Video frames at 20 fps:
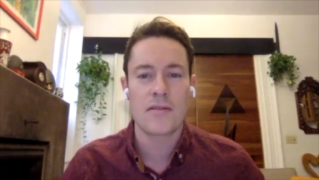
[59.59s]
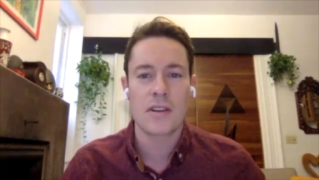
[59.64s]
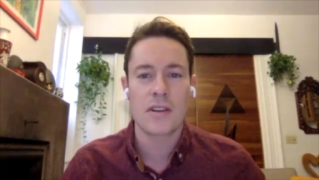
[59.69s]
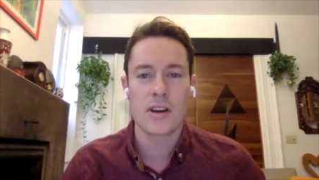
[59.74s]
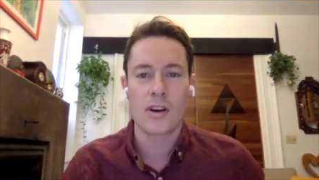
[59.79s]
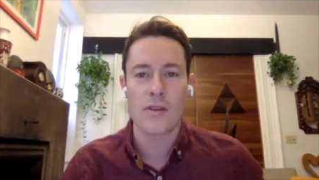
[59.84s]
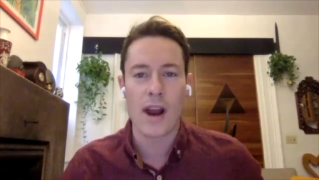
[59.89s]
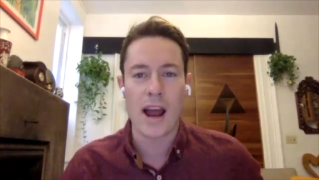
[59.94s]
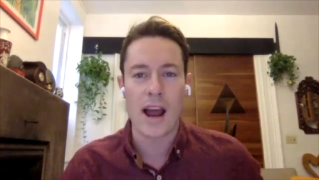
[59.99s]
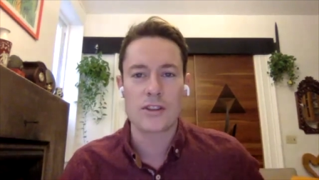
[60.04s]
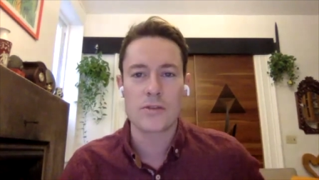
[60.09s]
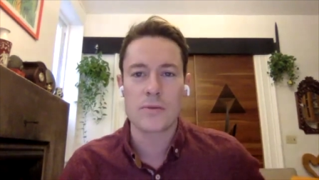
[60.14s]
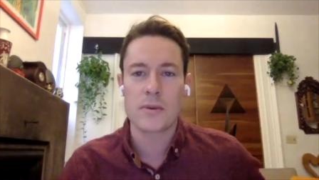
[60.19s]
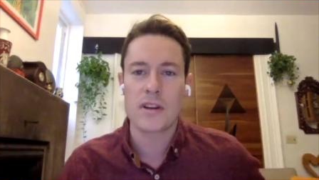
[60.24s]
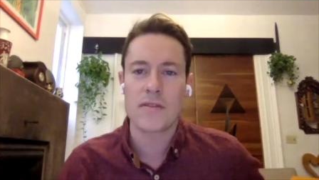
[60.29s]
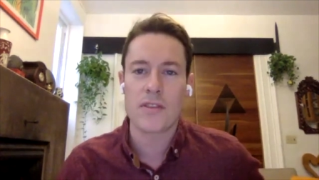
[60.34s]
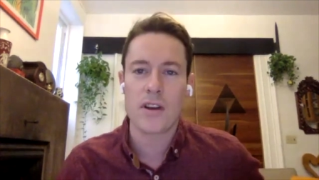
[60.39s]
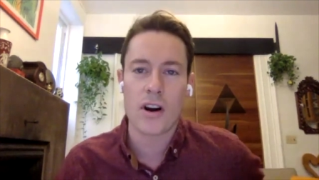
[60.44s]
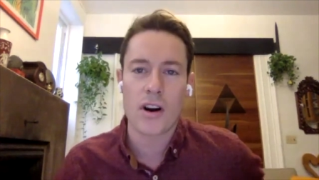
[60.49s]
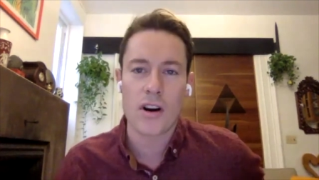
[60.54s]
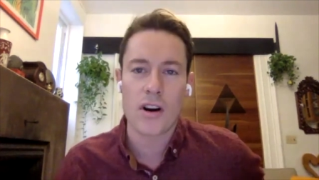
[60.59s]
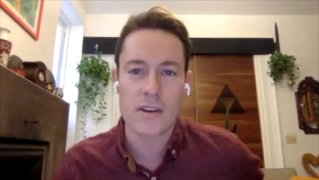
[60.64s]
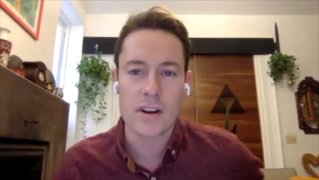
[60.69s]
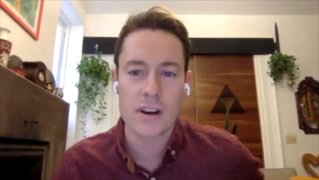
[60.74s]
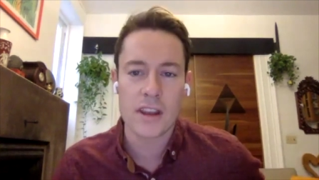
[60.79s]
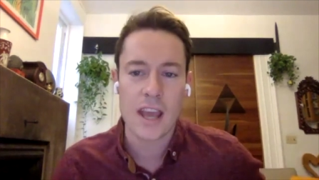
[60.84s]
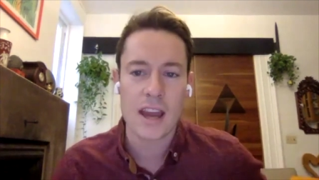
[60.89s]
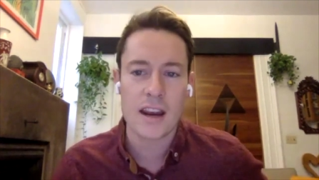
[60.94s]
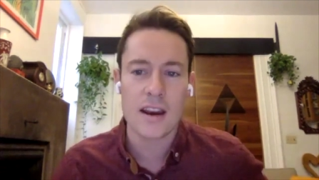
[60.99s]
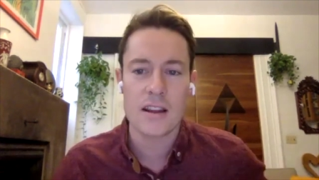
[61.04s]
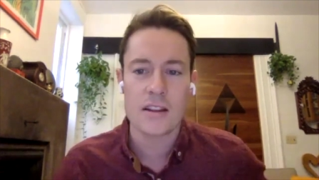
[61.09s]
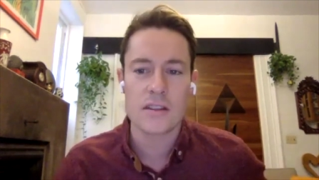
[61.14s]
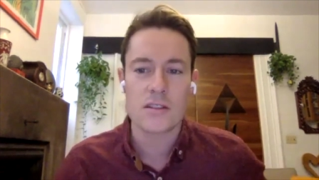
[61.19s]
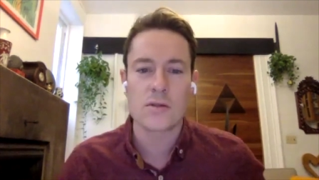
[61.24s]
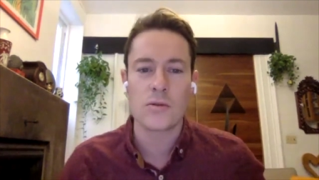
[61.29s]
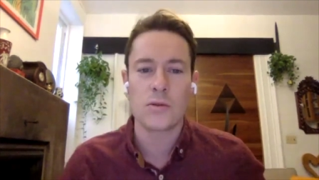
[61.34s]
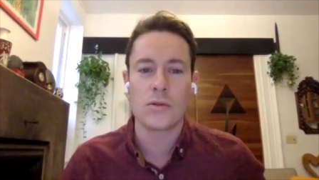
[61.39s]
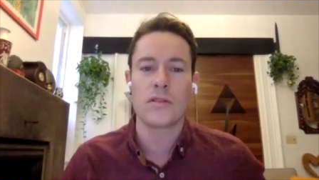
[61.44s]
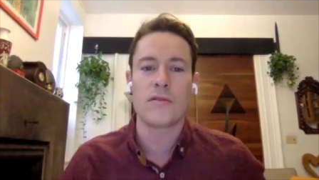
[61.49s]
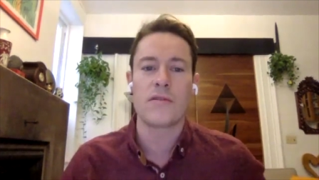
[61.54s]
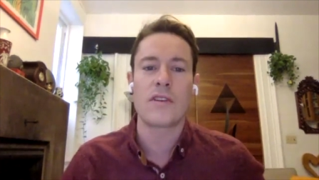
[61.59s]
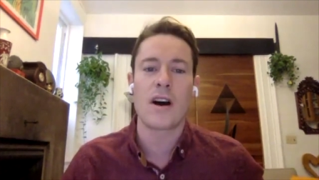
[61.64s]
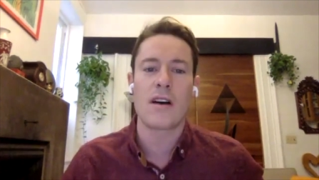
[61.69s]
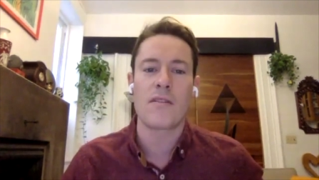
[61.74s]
a graduate of the Harvard Kennedy School of